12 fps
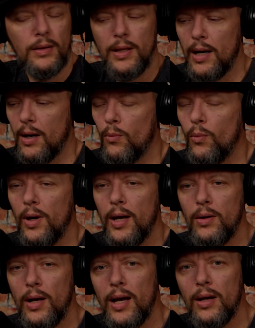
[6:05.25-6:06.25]
yeah,
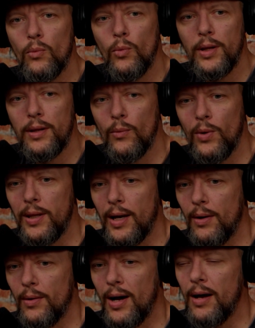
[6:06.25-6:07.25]
and with
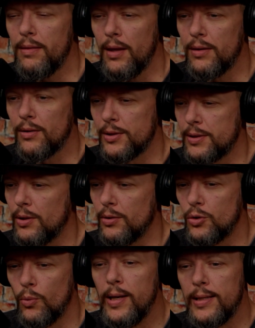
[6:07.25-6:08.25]
how I think there are still
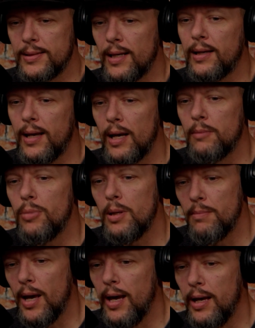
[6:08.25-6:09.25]
tweaks that can be
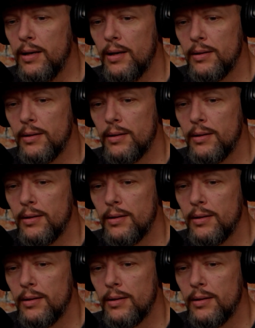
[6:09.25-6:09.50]
made.